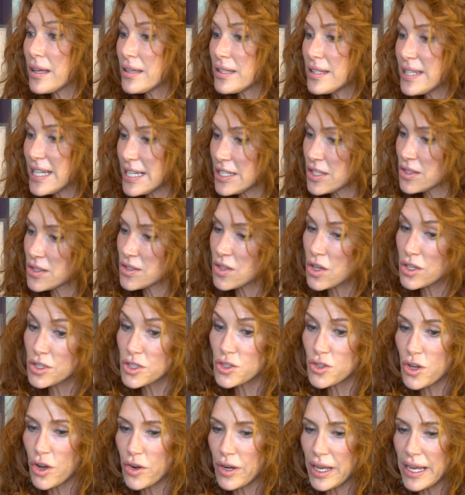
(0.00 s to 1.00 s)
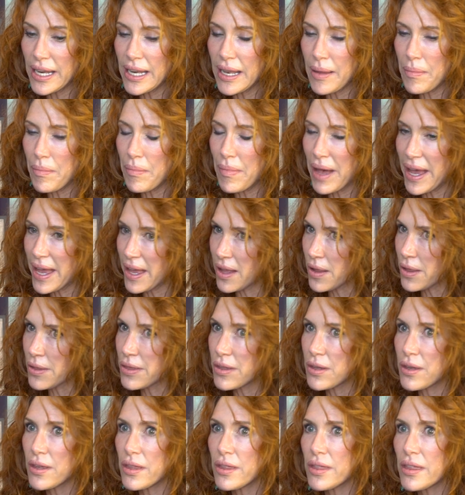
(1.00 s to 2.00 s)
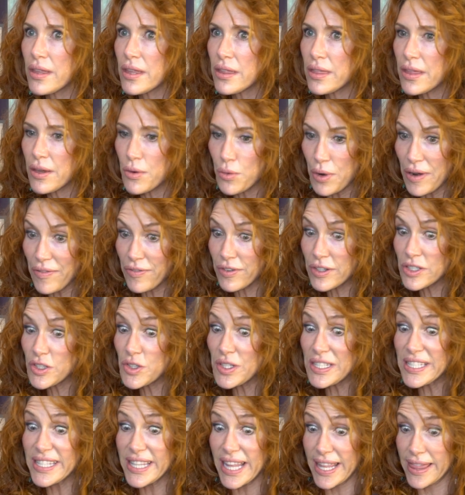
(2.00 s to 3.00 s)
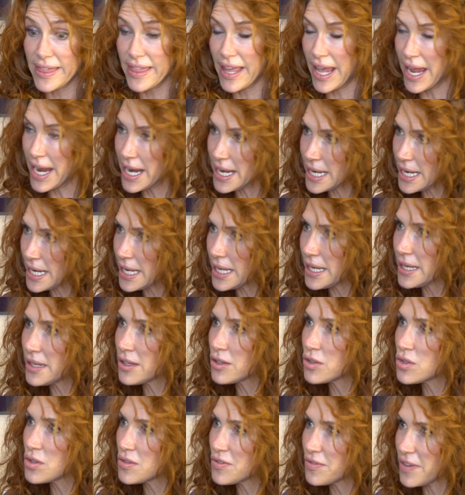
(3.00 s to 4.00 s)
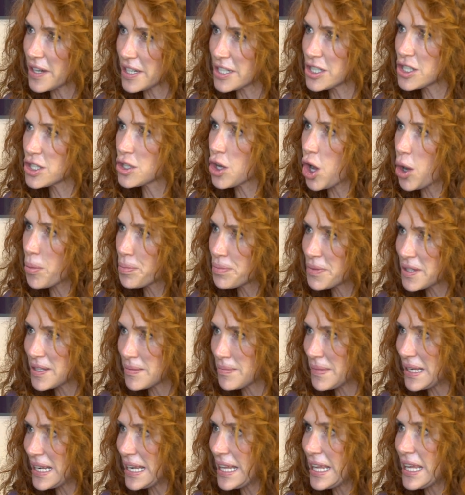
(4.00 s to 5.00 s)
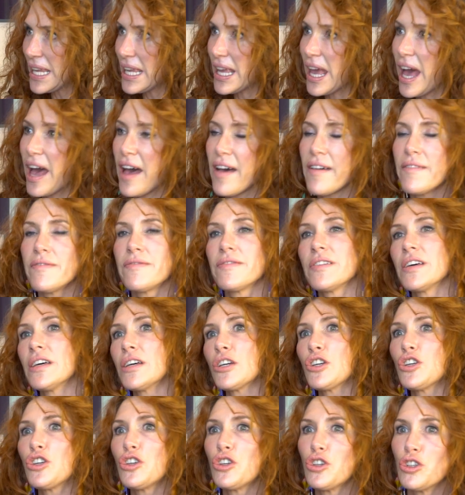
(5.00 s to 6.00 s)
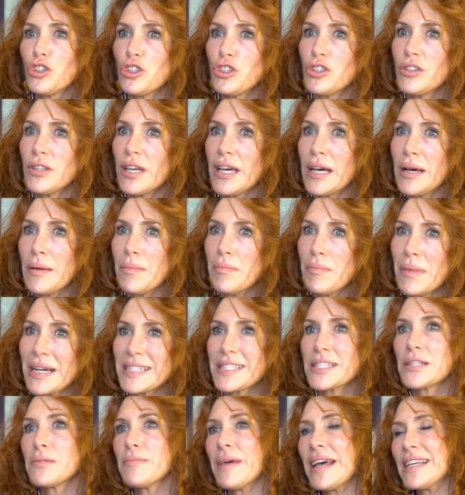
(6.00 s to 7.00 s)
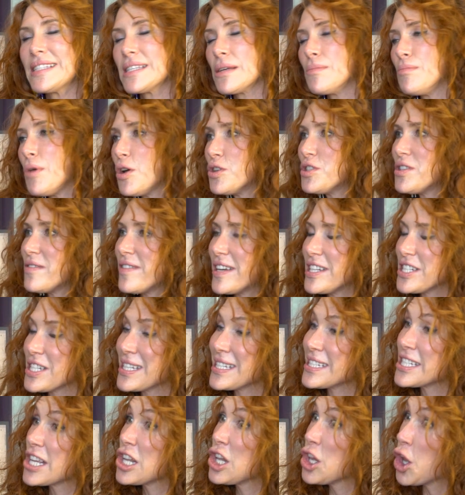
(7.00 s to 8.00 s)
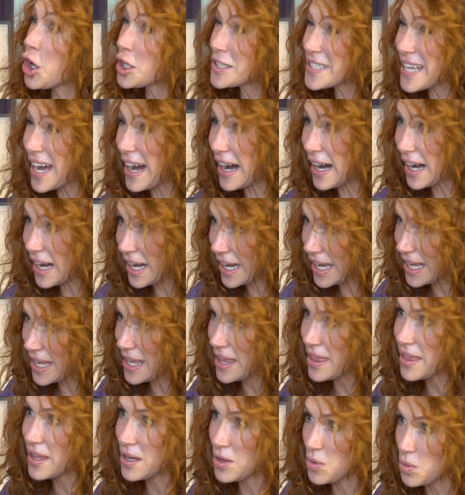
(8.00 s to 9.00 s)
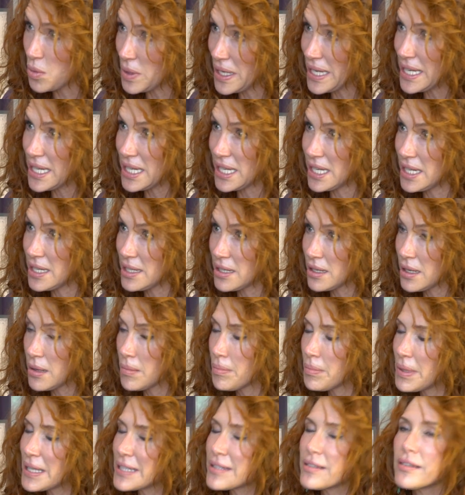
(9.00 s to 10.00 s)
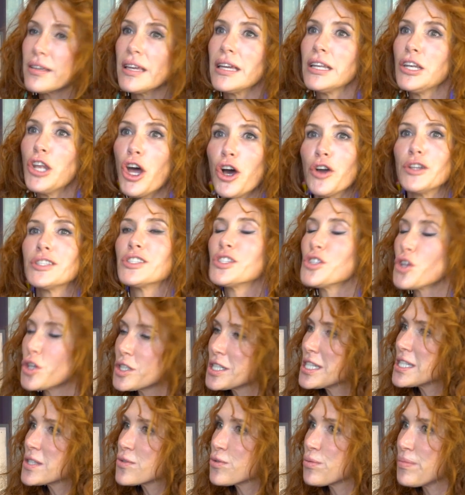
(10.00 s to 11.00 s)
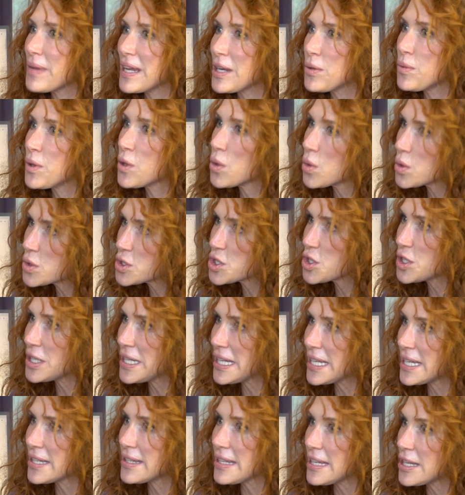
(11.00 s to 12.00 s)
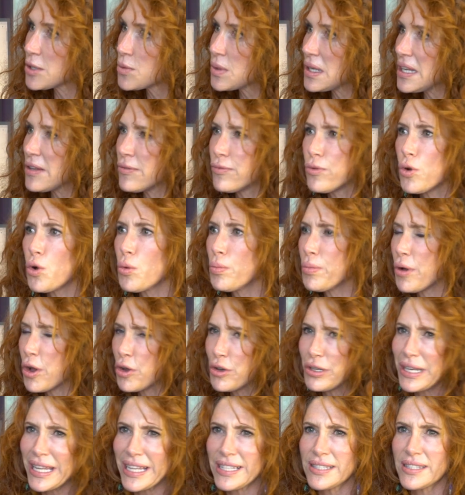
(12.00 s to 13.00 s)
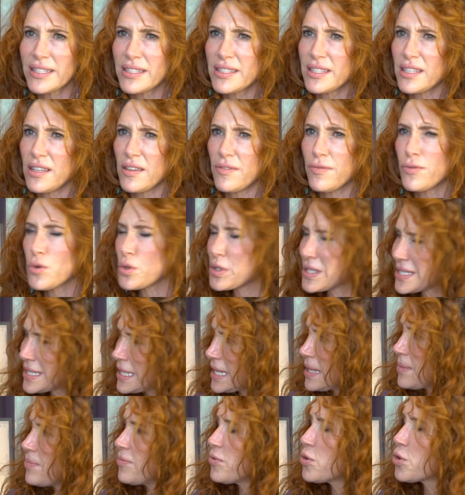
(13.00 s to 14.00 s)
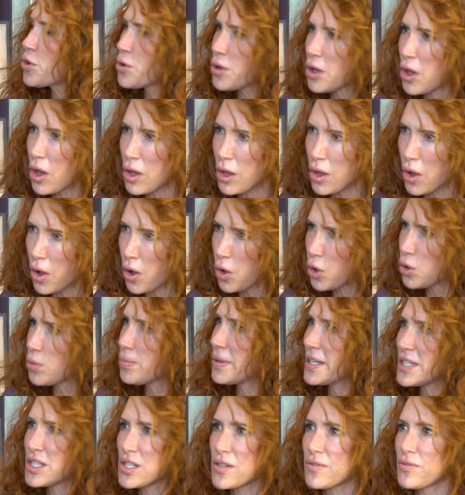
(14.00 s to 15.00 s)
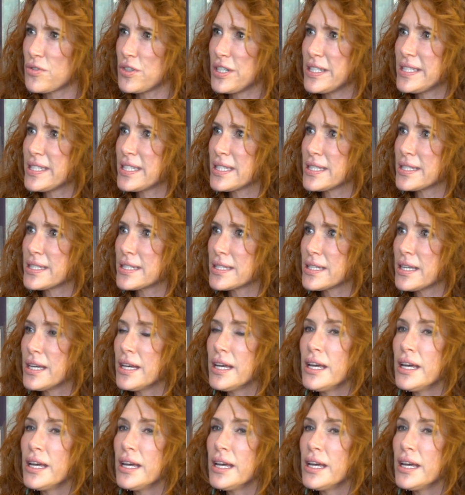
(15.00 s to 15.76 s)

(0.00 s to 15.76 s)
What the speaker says: testosterone in a male, the references that they need to function optimally, have a good muscle mass and motivation is a lot higher than we need. But no, it's not just for men. We also need it equally for bone density, for sleep, for a whole bunch of reasons.